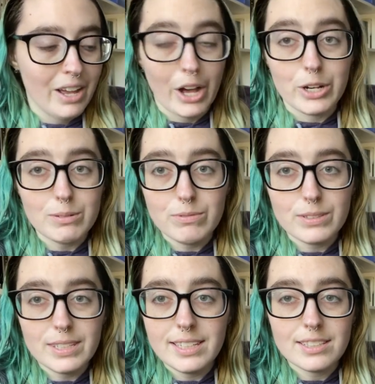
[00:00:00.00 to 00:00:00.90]

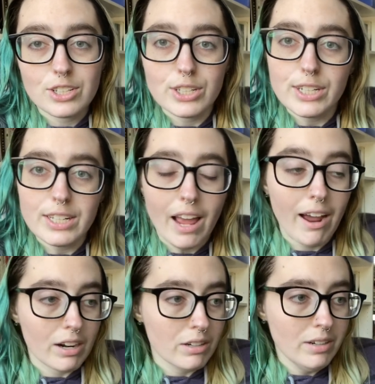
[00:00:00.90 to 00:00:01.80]
hopefully it's good. I
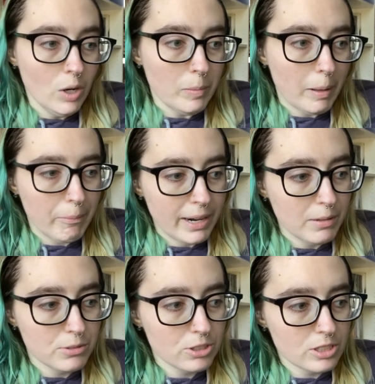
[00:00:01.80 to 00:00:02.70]
don't know. My brain
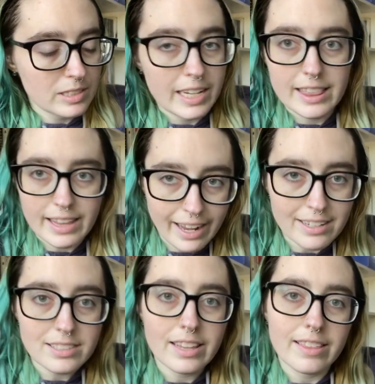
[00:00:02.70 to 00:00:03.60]
was just like, that
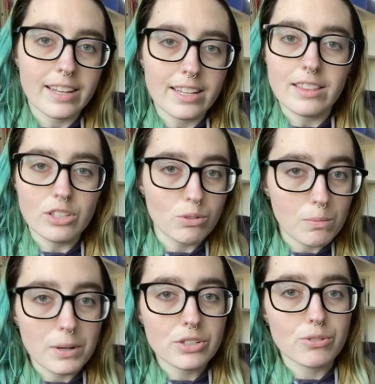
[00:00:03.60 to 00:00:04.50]
is the thing that you
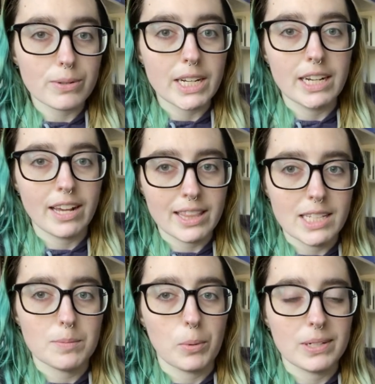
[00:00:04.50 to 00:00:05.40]
must read at
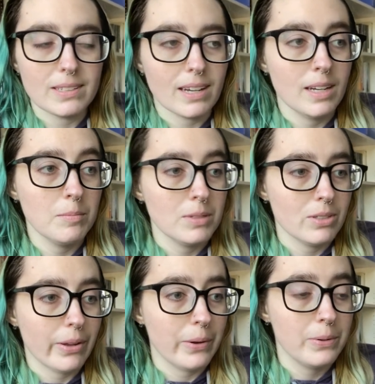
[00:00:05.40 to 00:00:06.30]
this point in time.
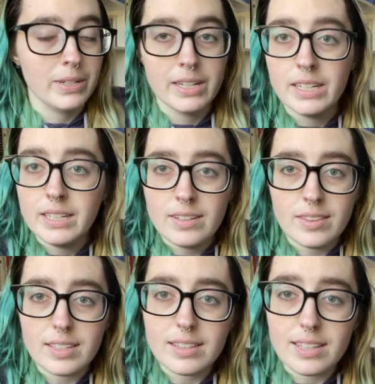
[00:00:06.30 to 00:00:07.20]
So
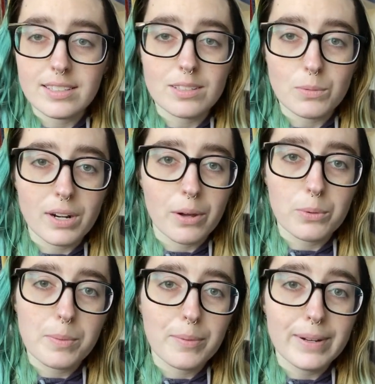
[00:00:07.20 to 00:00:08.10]
th this is what I
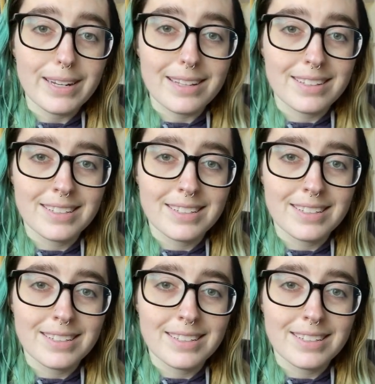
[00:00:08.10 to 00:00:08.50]
will be reading.